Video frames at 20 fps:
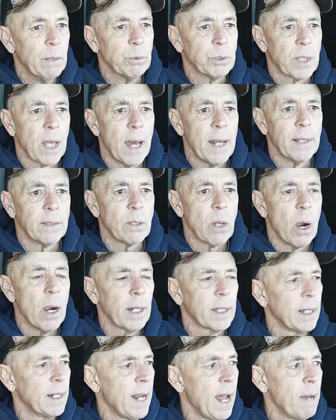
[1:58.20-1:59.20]
was kind of
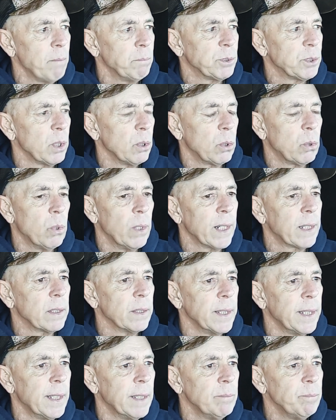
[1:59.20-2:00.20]
dark and it happened so
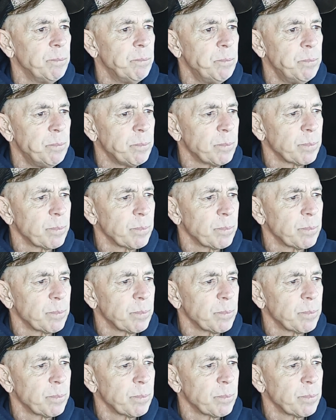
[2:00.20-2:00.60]
quickly. And